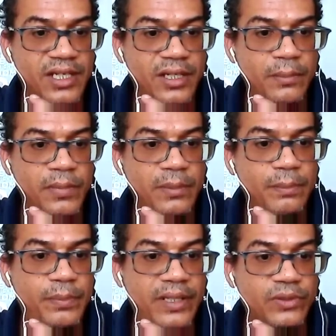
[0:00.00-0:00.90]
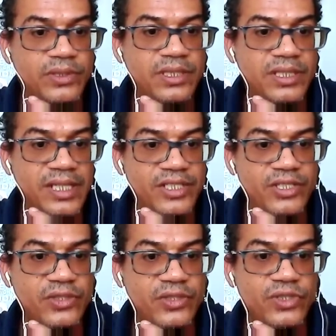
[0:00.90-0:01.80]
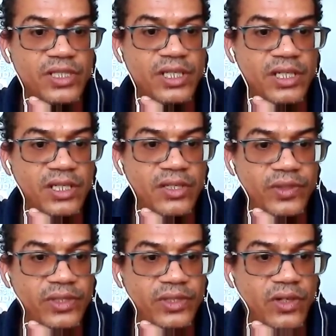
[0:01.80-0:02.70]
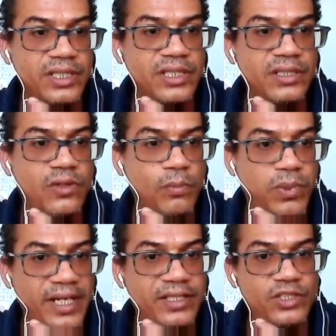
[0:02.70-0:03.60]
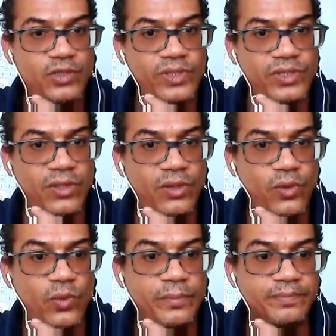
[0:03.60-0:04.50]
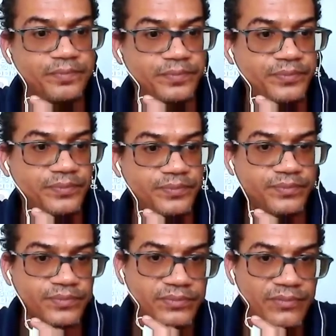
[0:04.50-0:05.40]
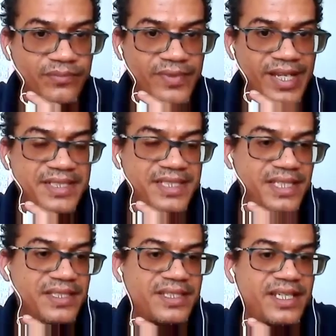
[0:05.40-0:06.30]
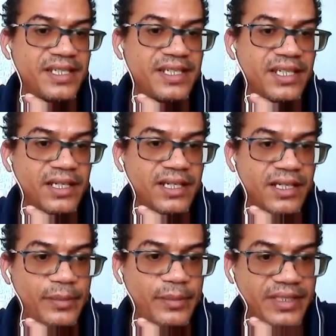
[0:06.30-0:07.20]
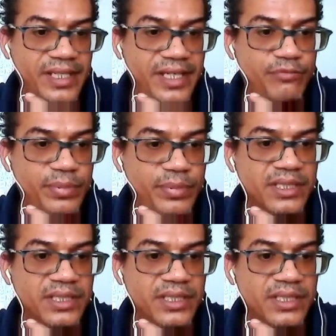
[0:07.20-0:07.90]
about issues regarding compliance with the law. And since then, I mean, there have